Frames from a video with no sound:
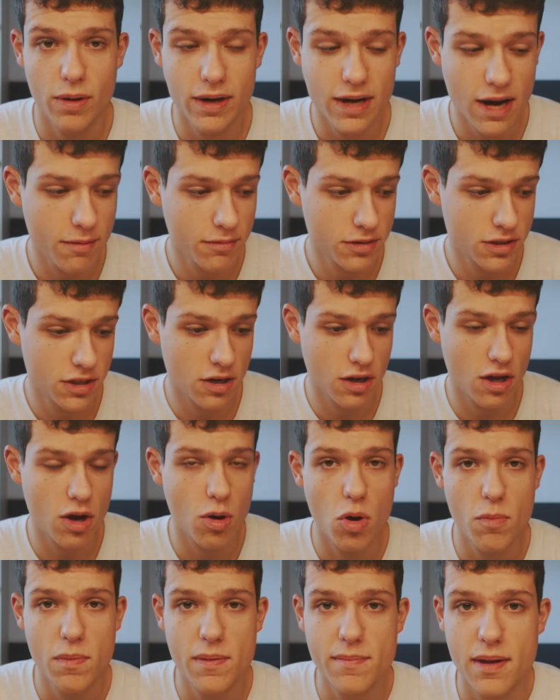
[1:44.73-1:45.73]
right now I'm just gonna go
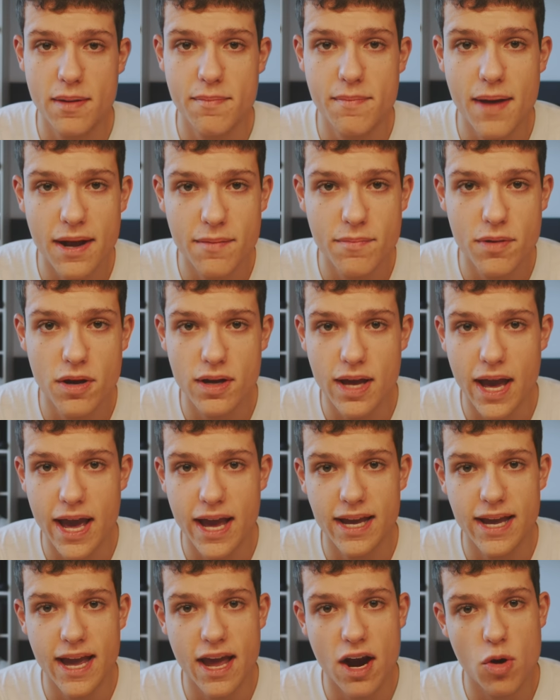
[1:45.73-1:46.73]
open my MacBook
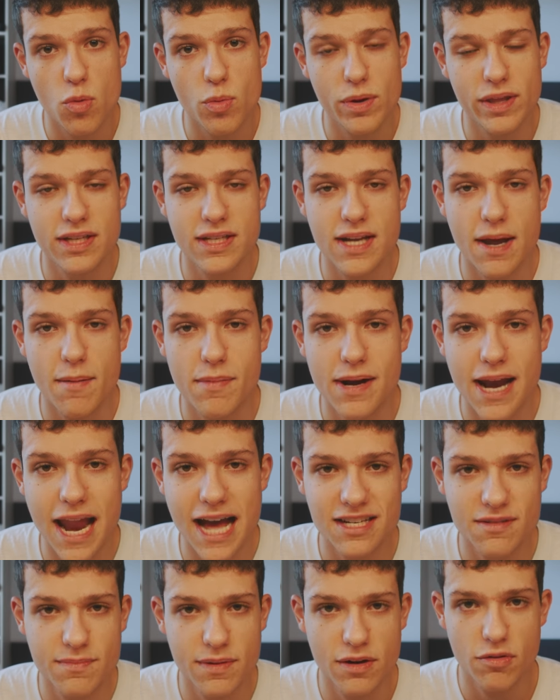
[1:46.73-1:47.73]
and get on with some
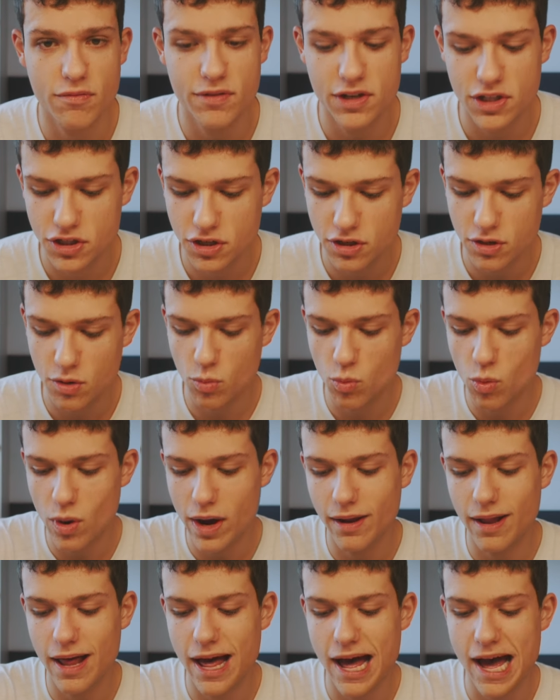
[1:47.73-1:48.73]
last minute revision
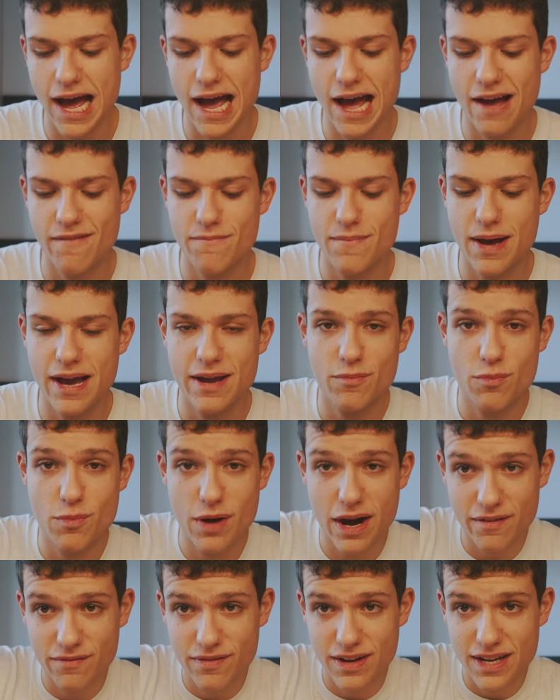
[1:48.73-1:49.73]
while I have my
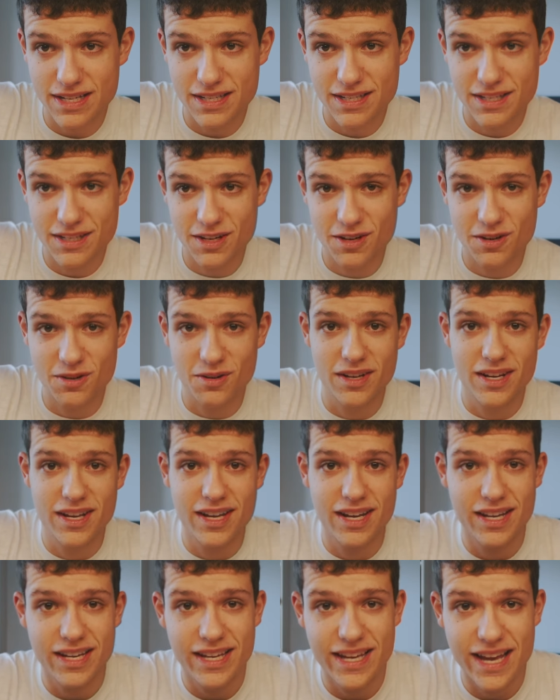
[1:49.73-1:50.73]
breakfast. So
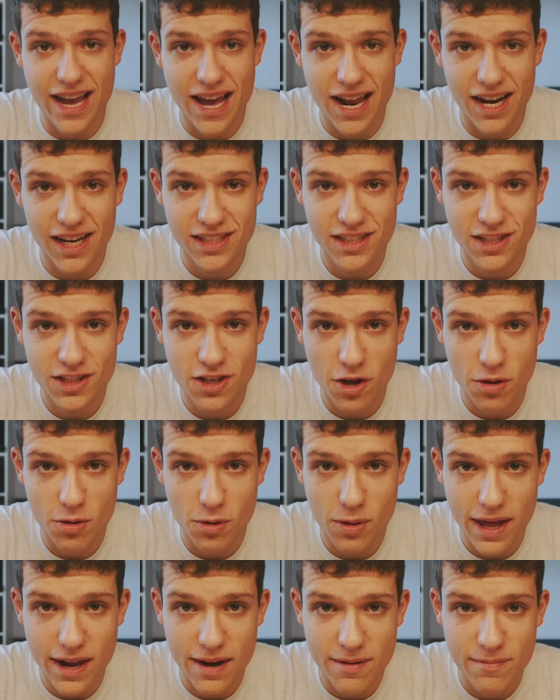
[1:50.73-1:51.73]
yeah, let's just go do
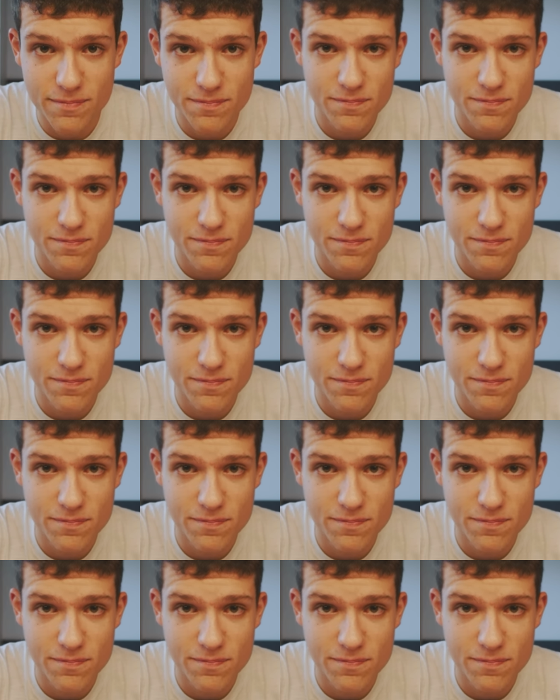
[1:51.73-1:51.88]
that.